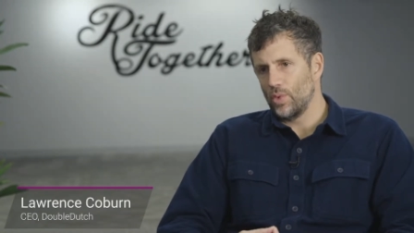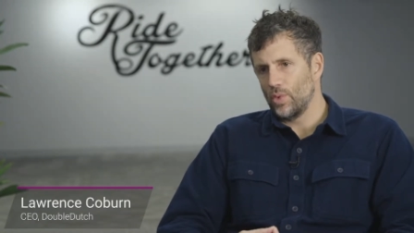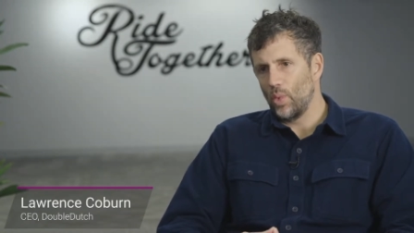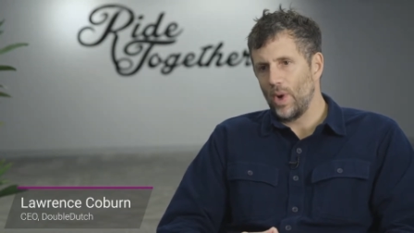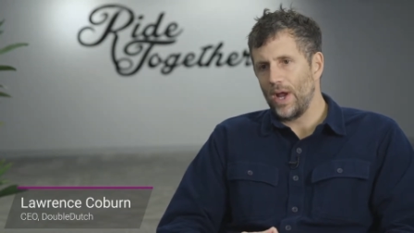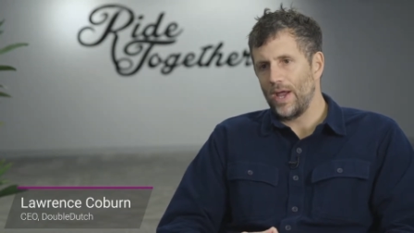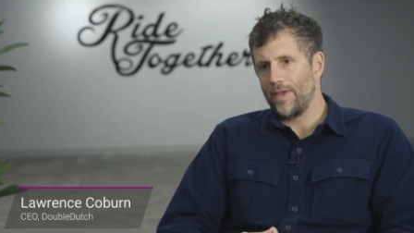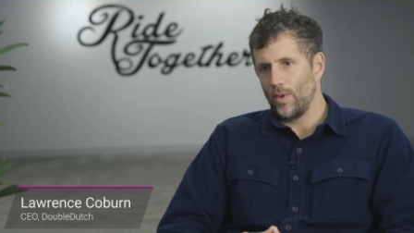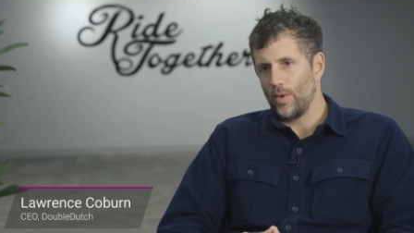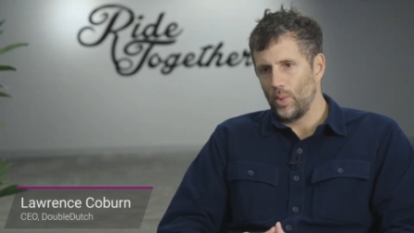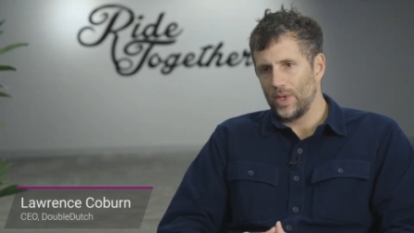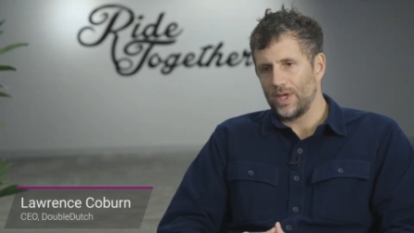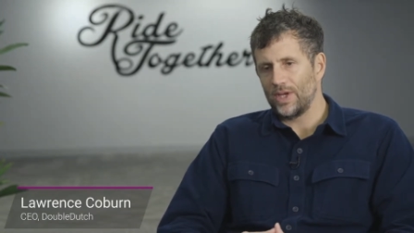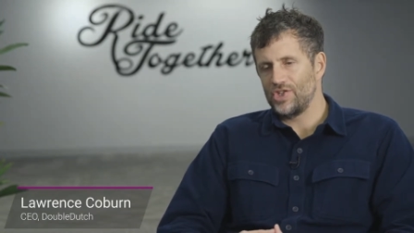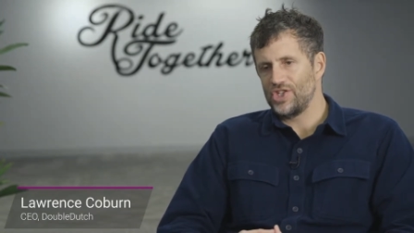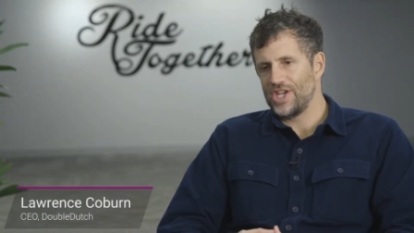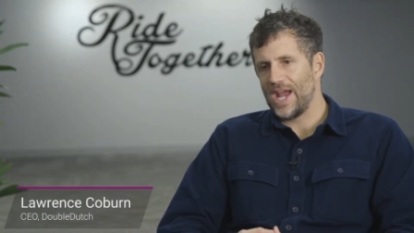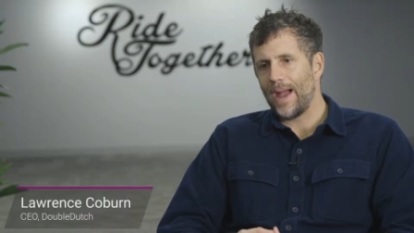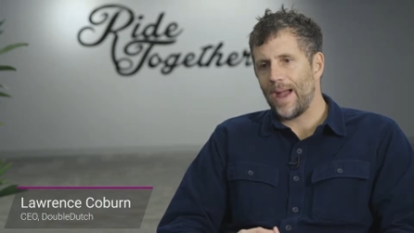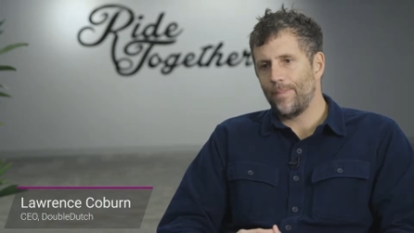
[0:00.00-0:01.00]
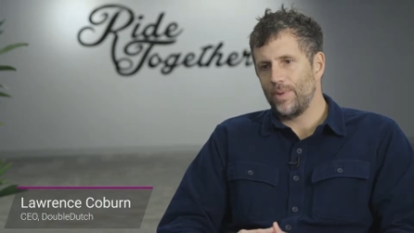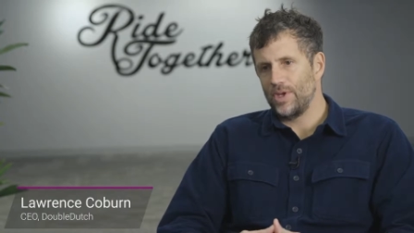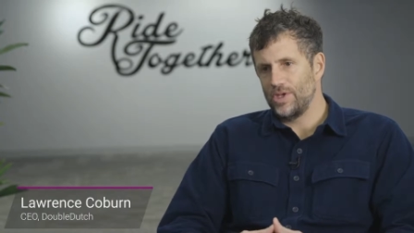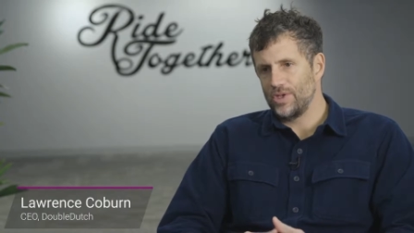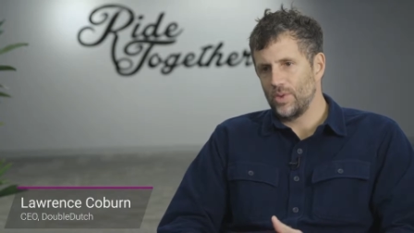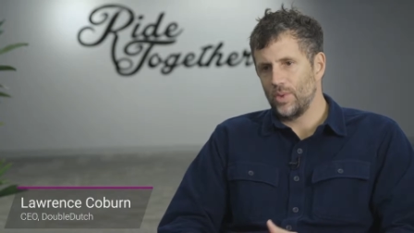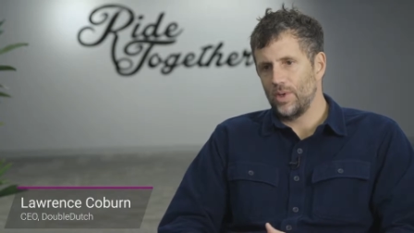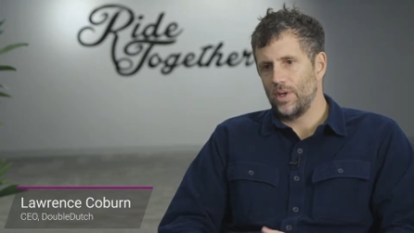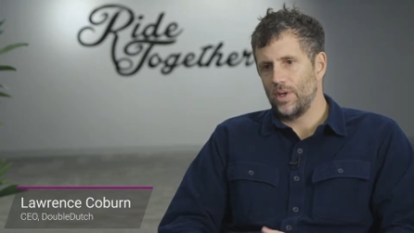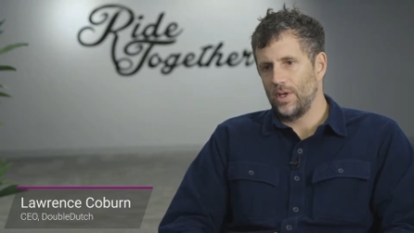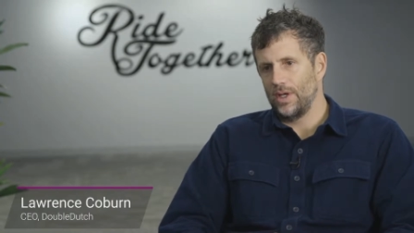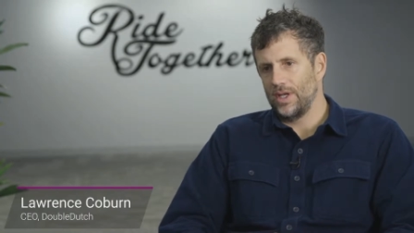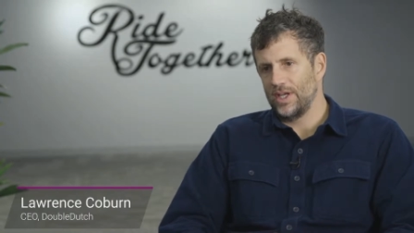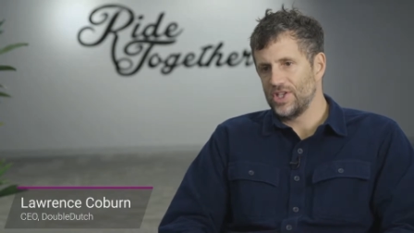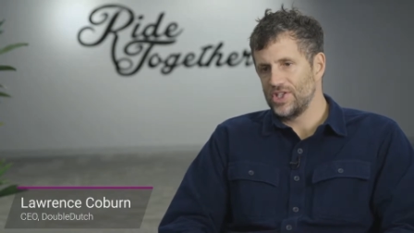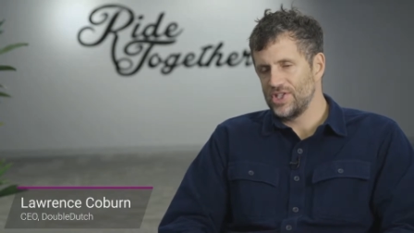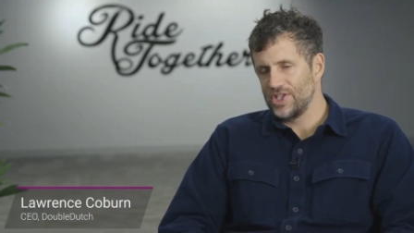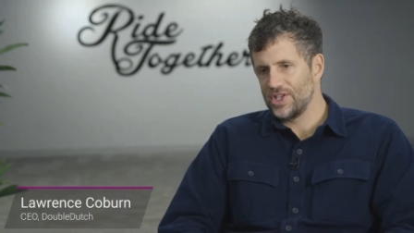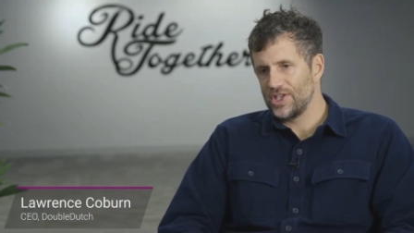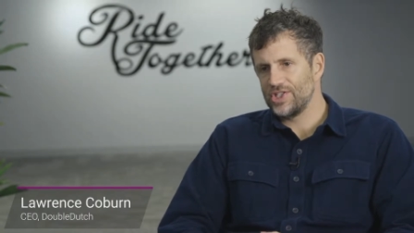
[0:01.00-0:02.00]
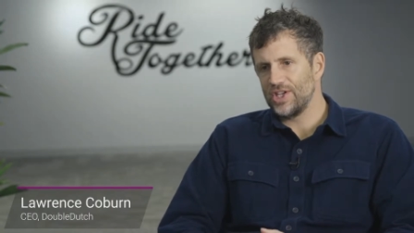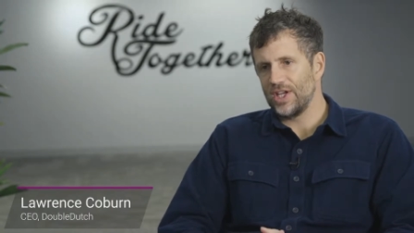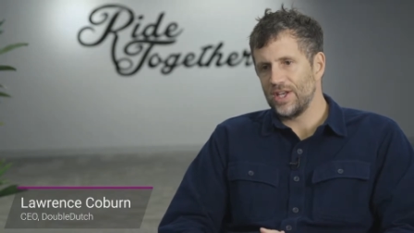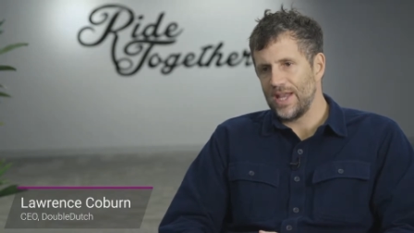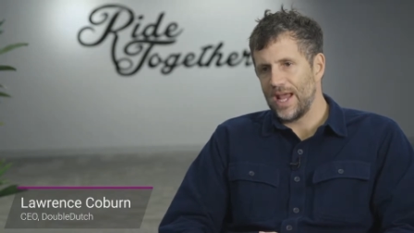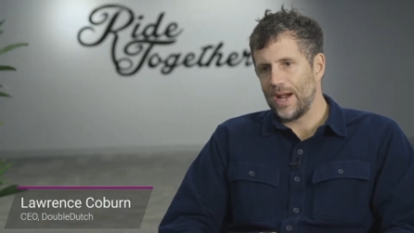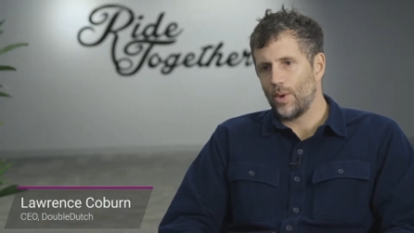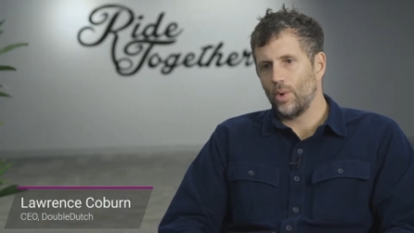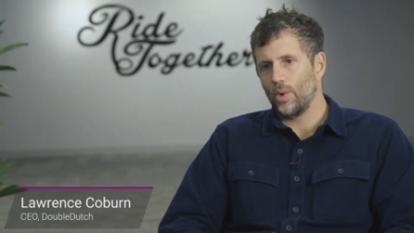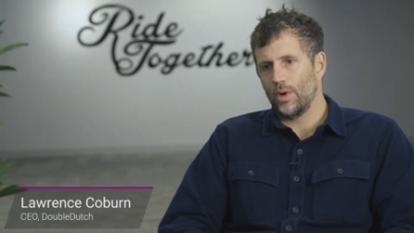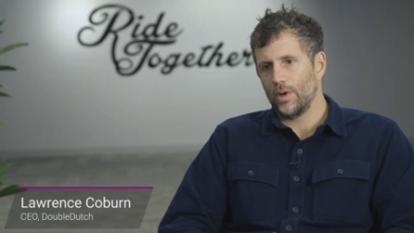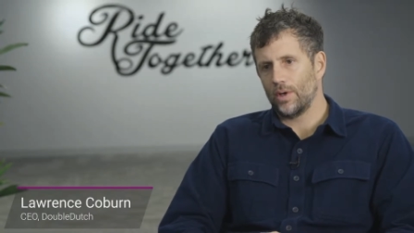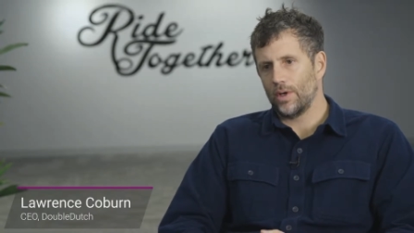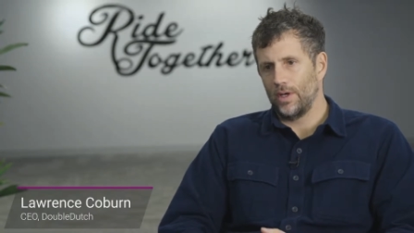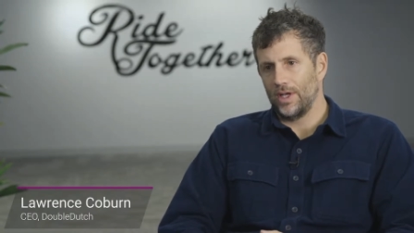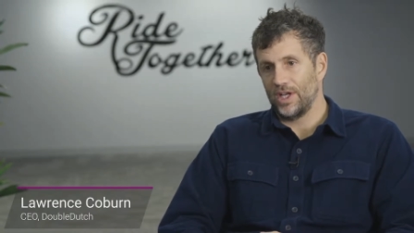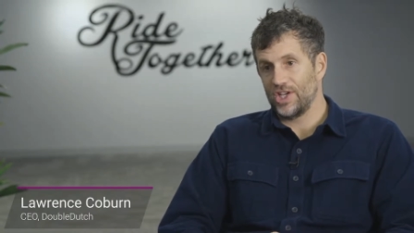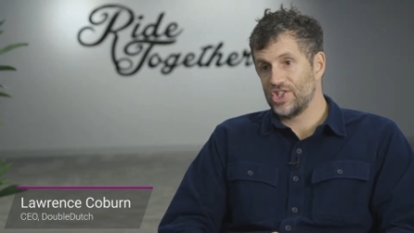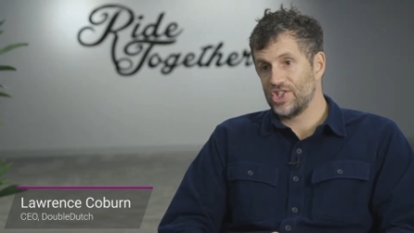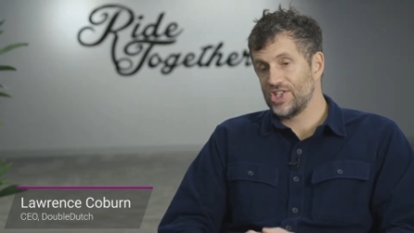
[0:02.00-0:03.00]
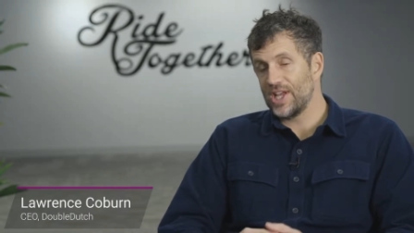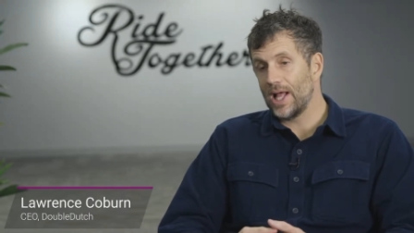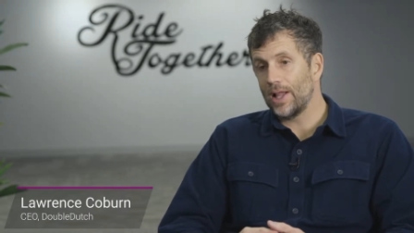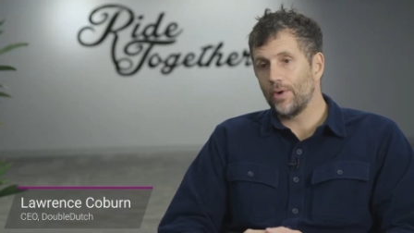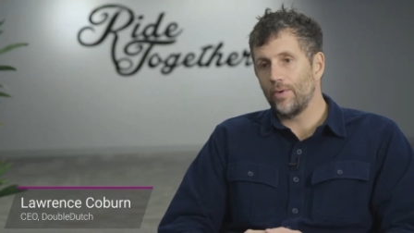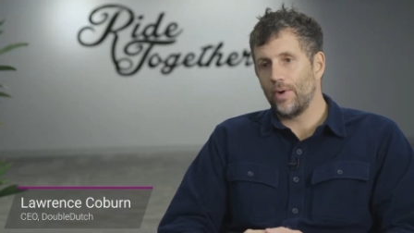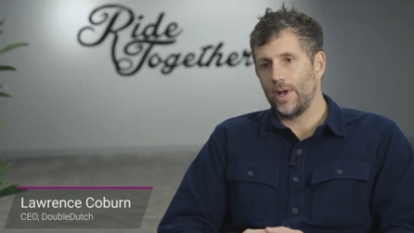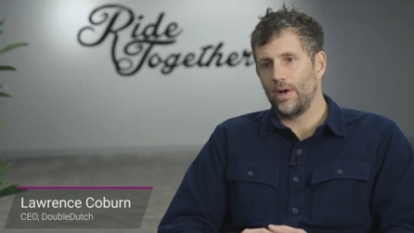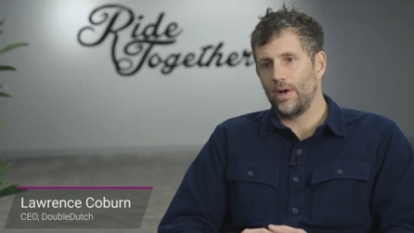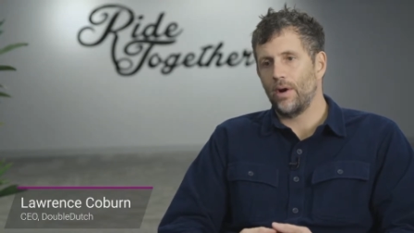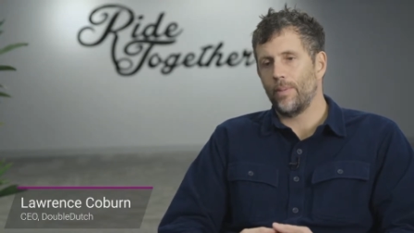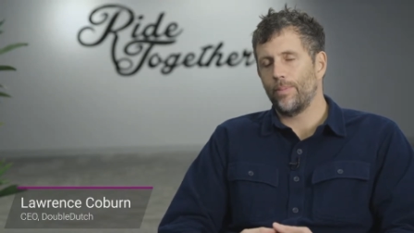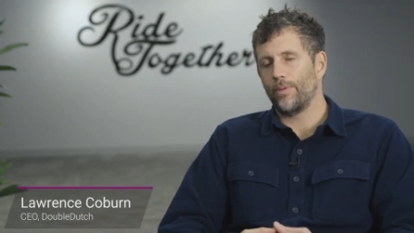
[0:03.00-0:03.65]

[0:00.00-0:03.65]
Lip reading: a way that we could tap into an existing network and accelerate our